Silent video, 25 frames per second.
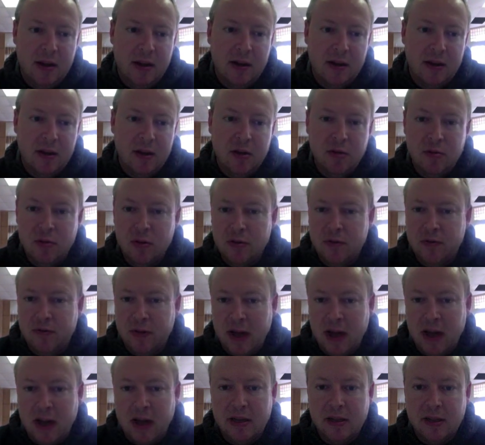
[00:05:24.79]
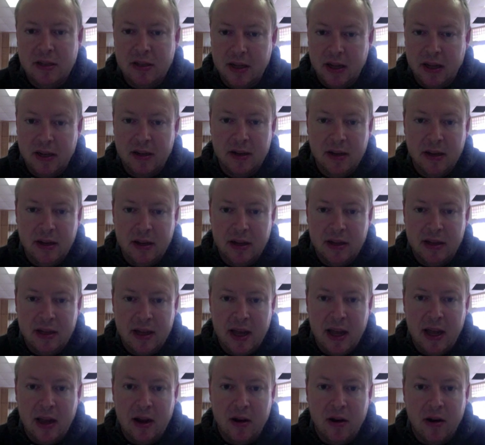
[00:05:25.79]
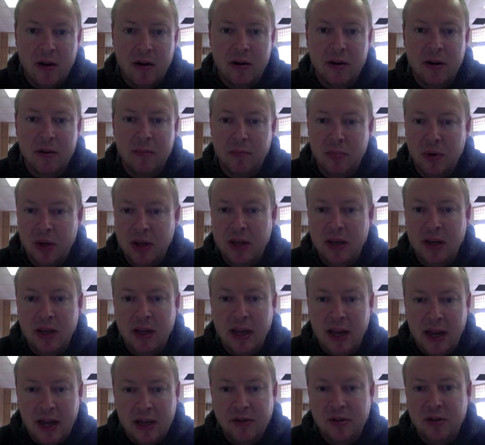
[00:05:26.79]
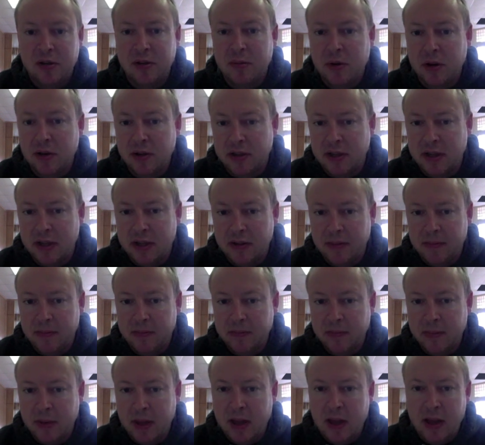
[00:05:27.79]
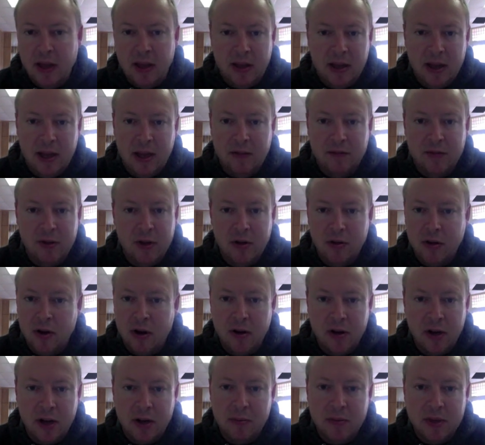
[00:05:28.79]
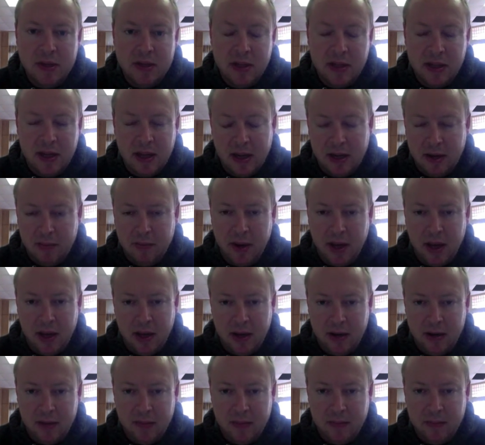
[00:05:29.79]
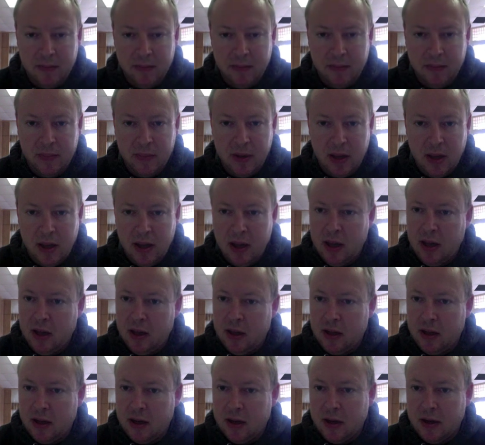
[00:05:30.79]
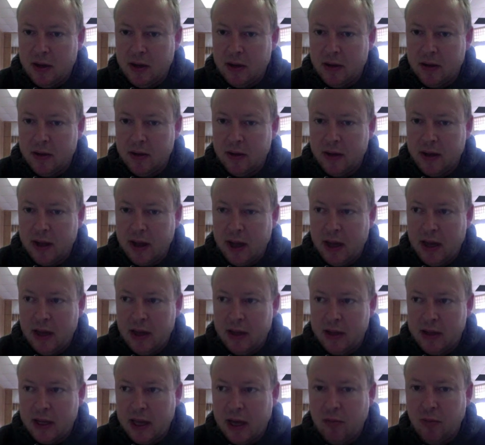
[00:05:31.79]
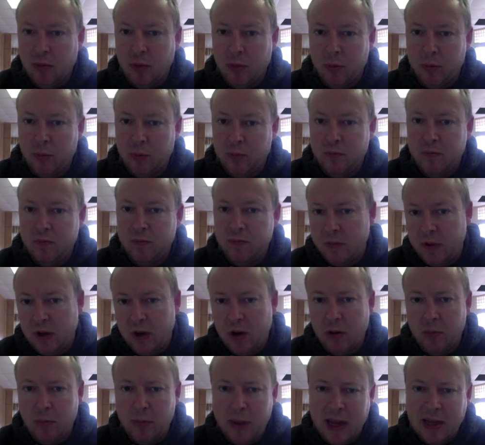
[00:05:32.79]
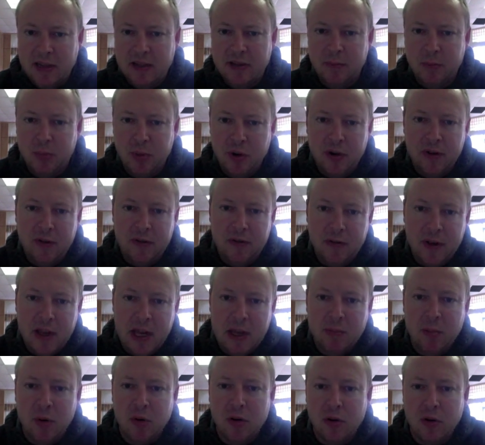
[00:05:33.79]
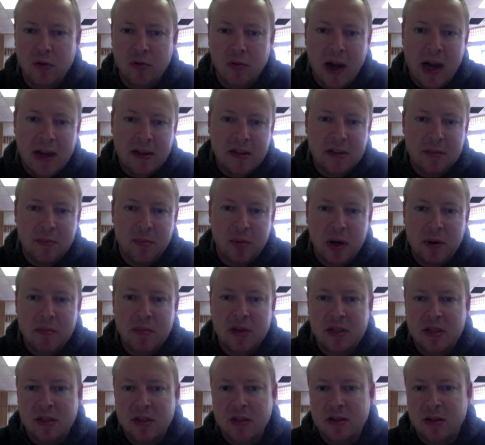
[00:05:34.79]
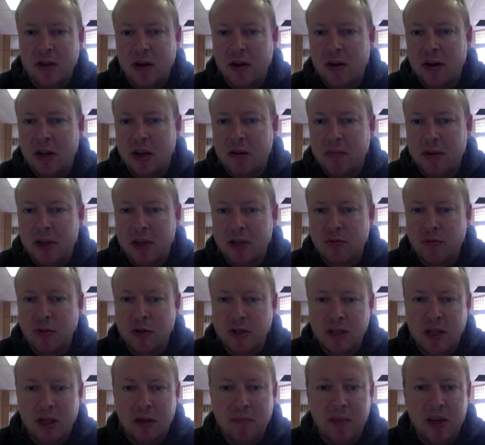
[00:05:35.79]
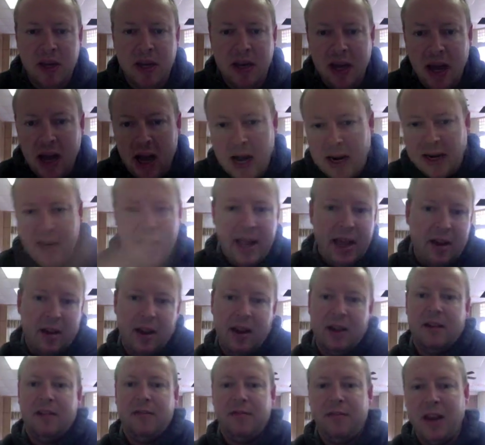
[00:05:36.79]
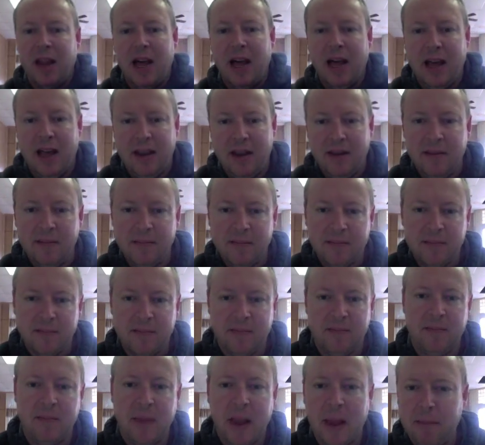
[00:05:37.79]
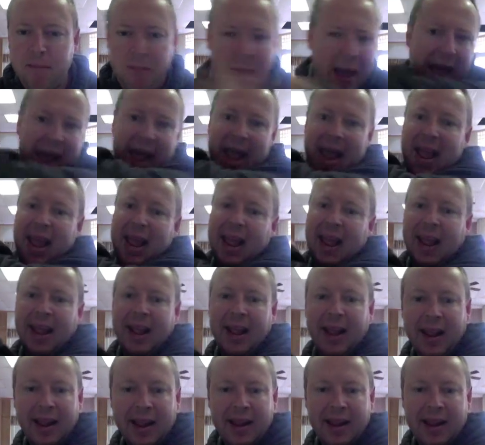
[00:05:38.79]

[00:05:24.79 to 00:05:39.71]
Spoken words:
you will find suddenly that they are completely at your mercy. They have no arguments that they can make. They will, make some pretty feeble white supremacist arguments which can be knocked down like a fly. Bang!